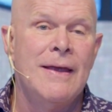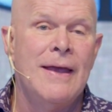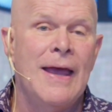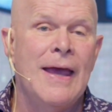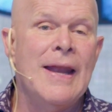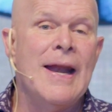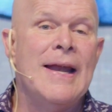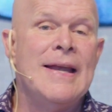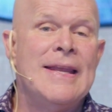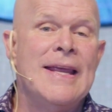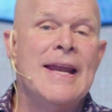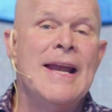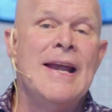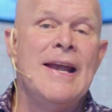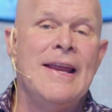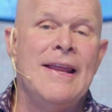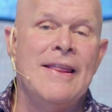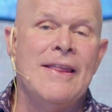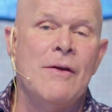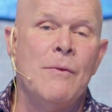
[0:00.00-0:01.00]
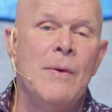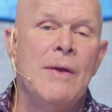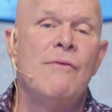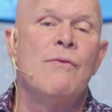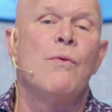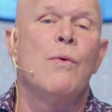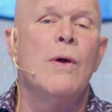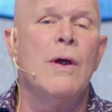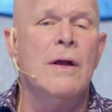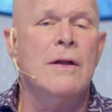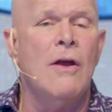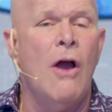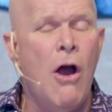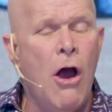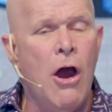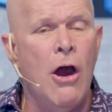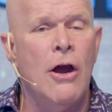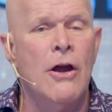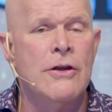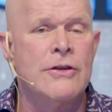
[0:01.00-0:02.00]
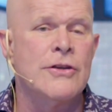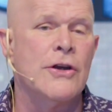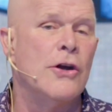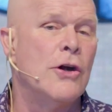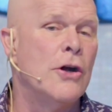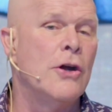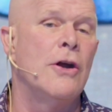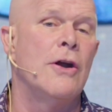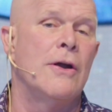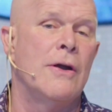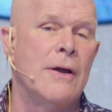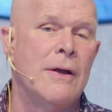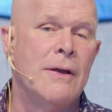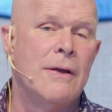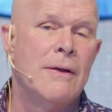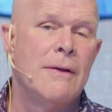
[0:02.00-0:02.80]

an identity that we've worked hard to earn.